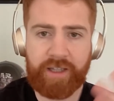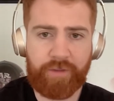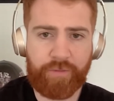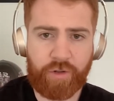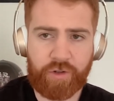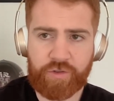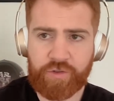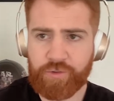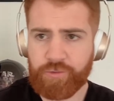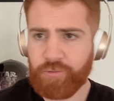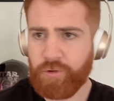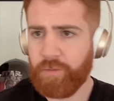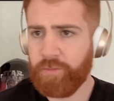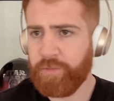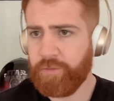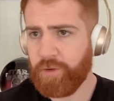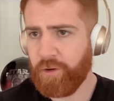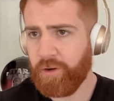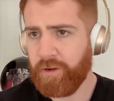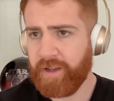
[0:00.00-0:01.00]
You've got Scrum,
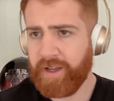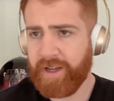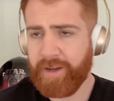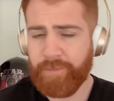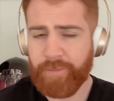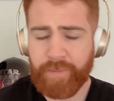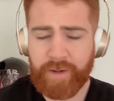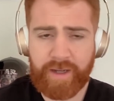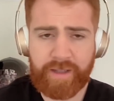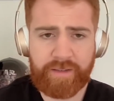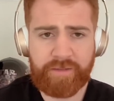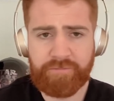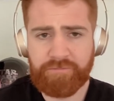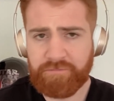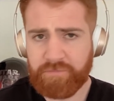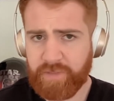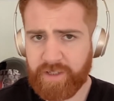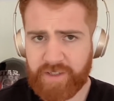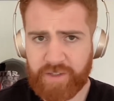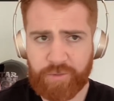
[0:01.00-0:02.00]
you've got Kanban.
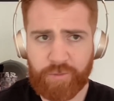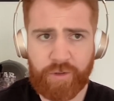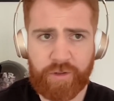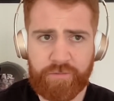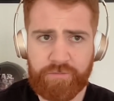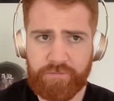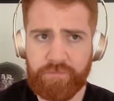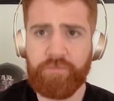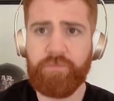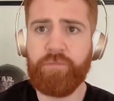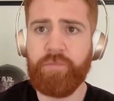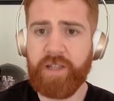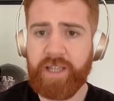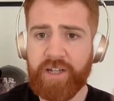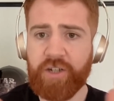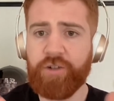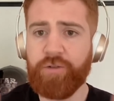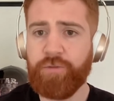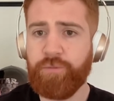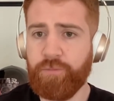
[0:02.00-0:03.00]
This is what
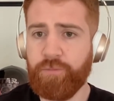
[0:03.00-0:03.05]
each